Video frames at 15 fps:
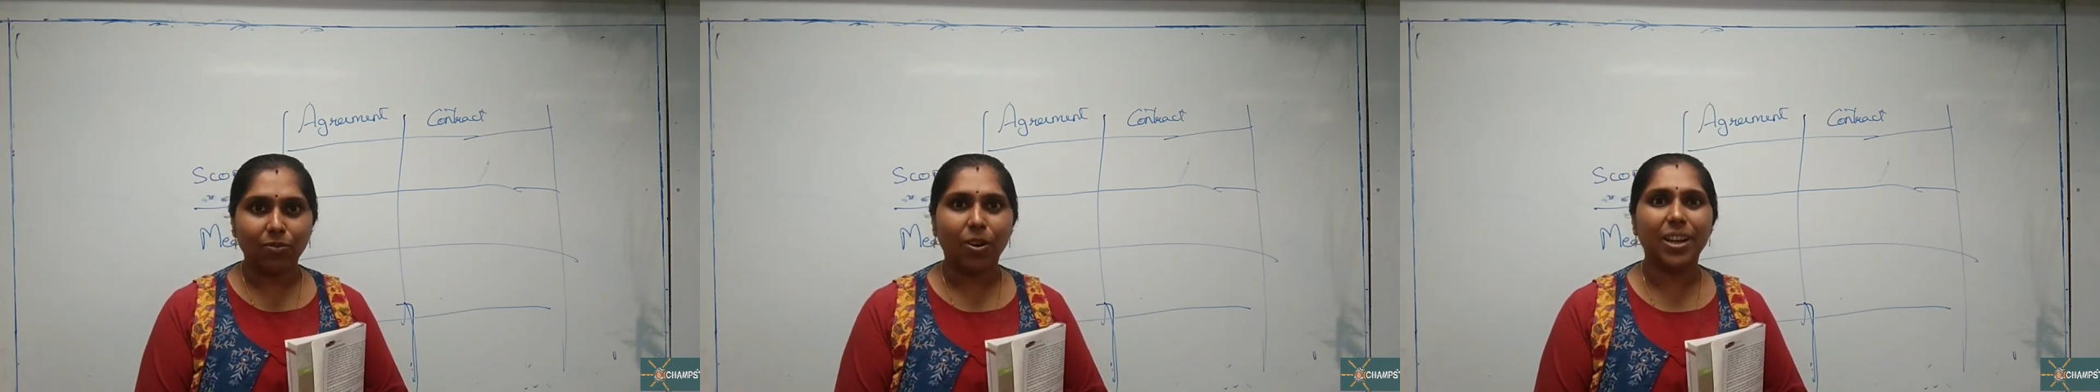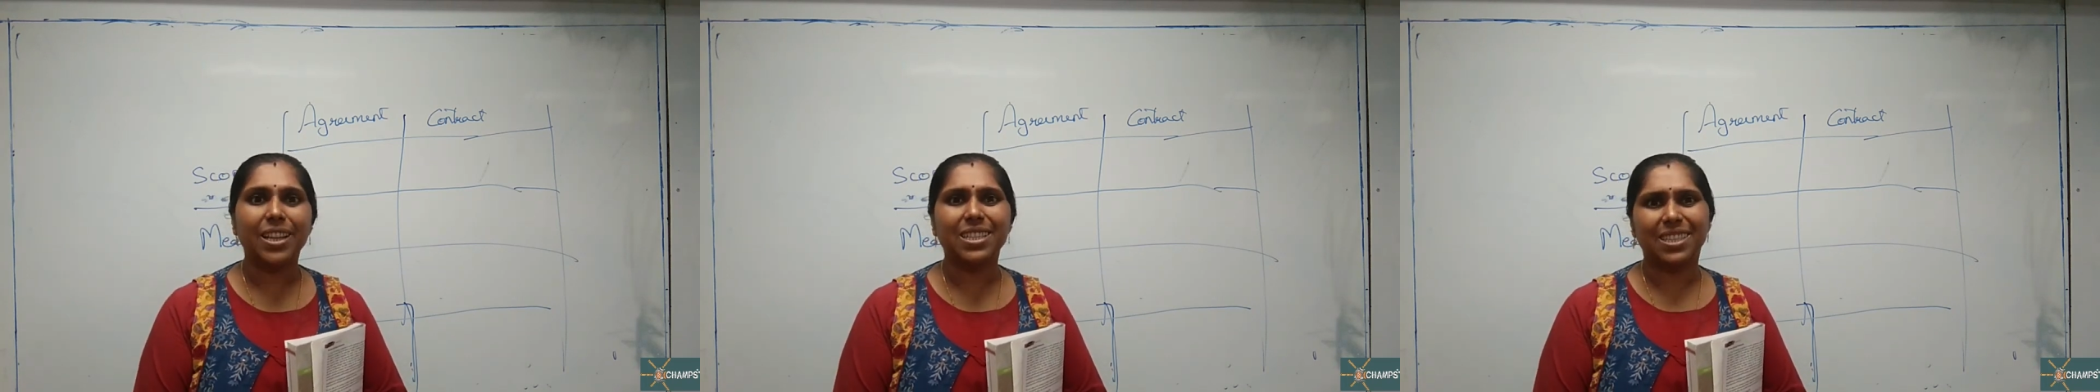
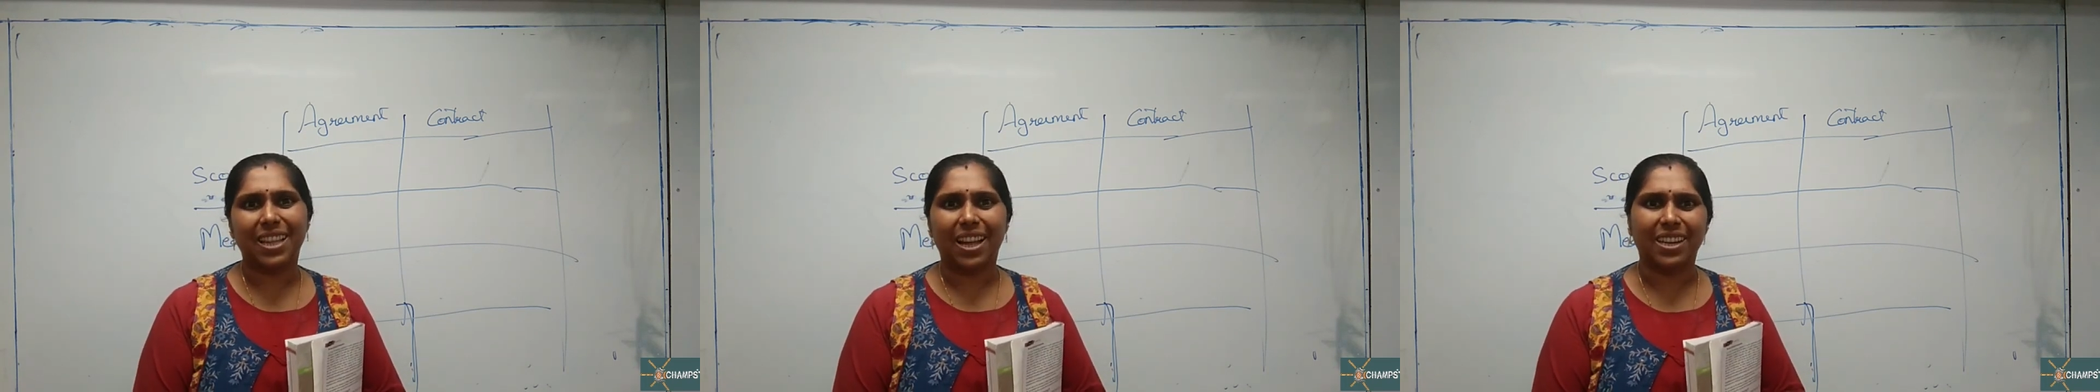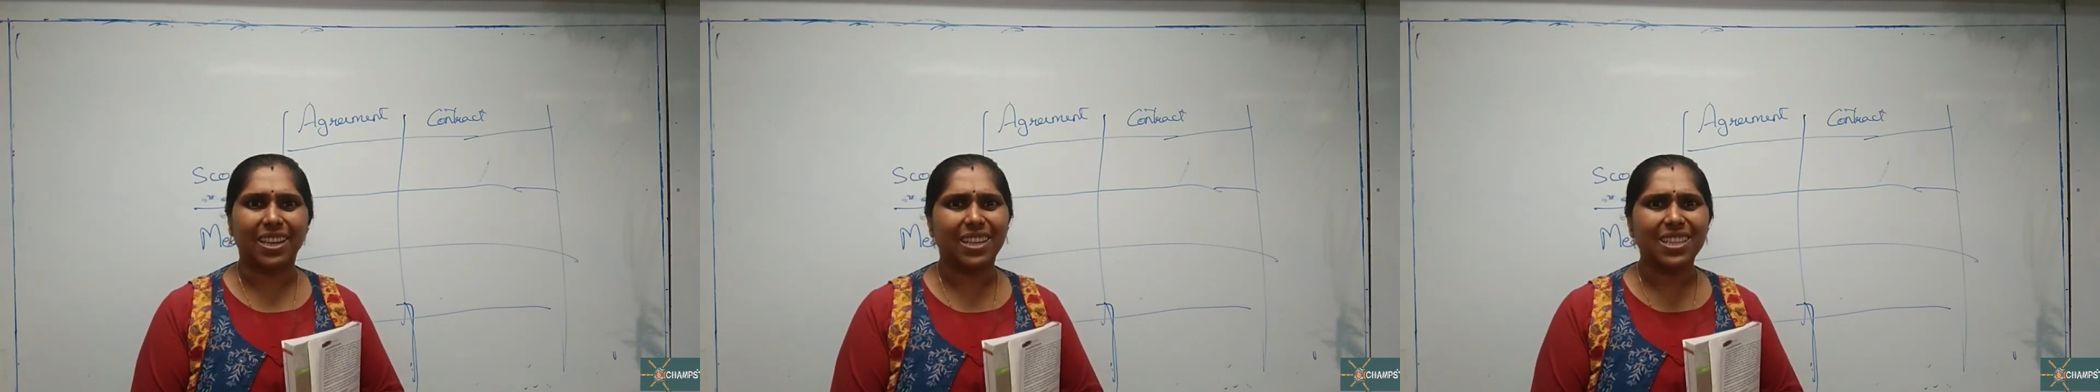What is
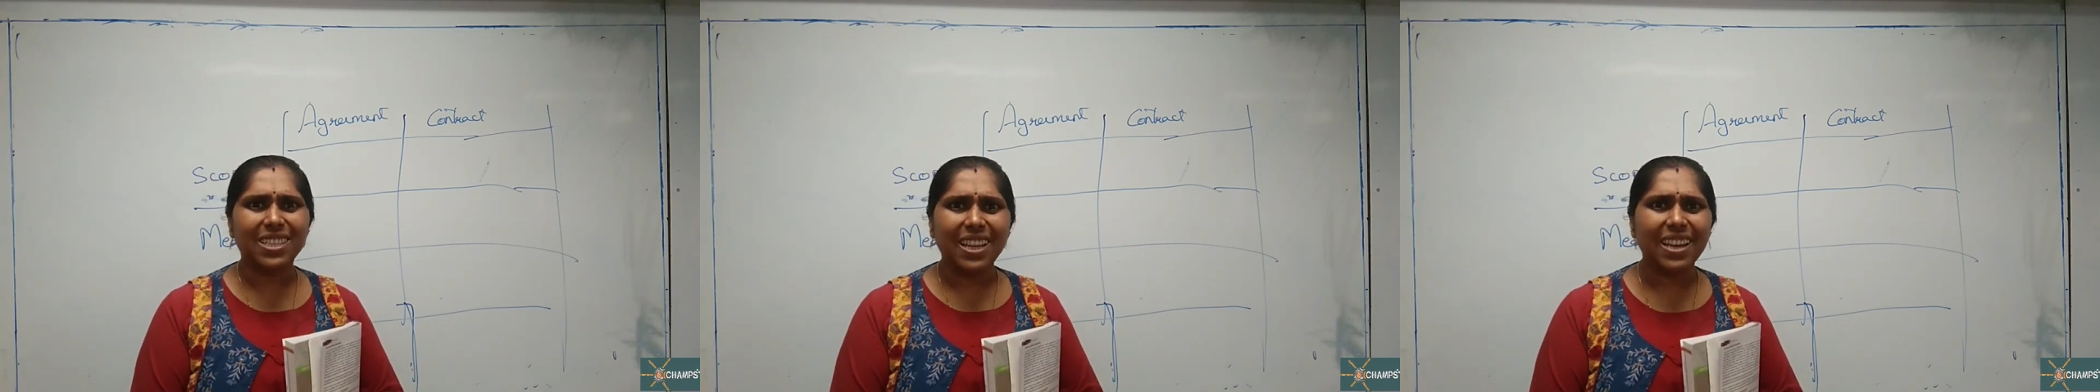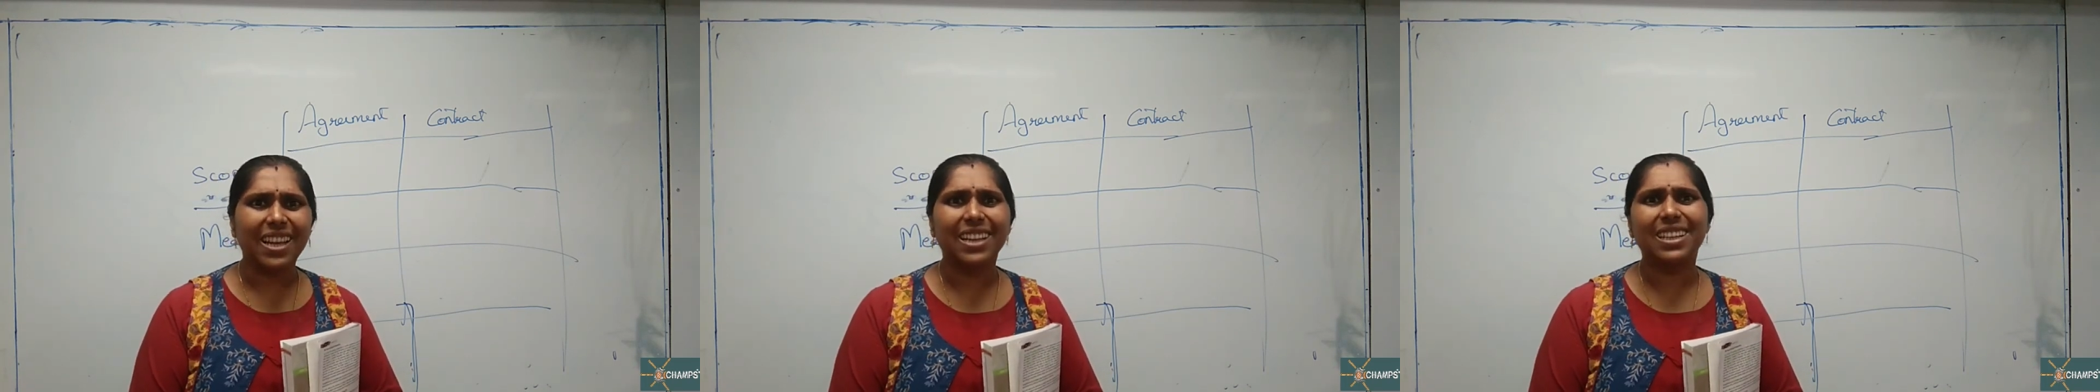that? It is
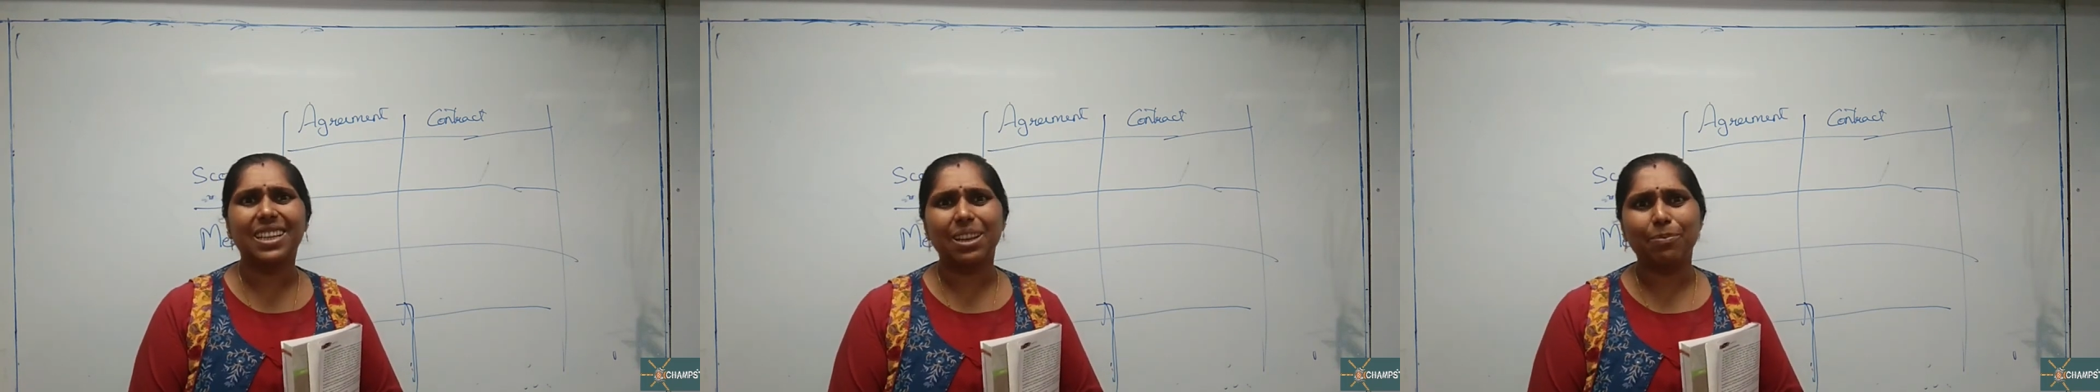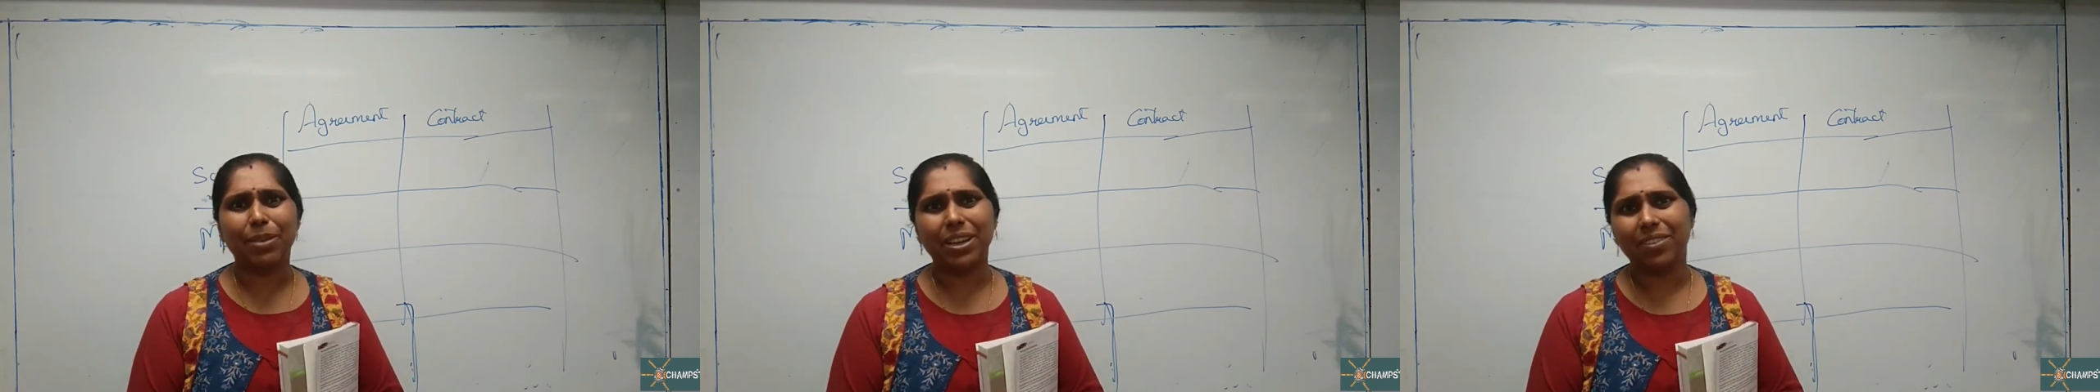an
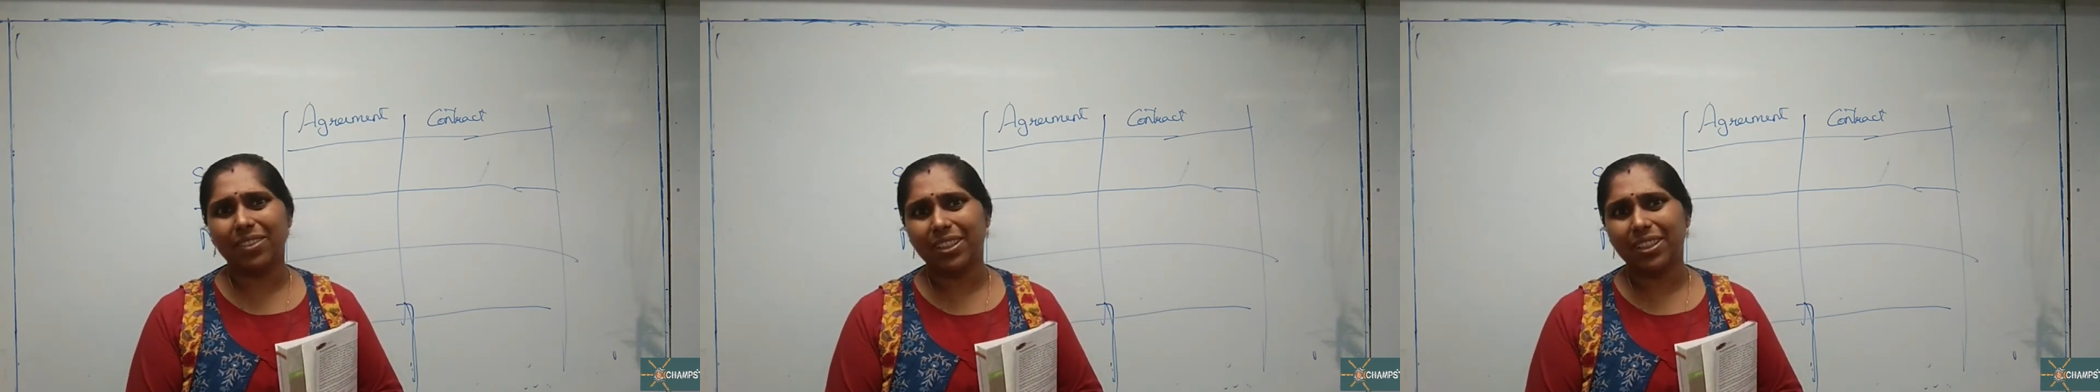agreement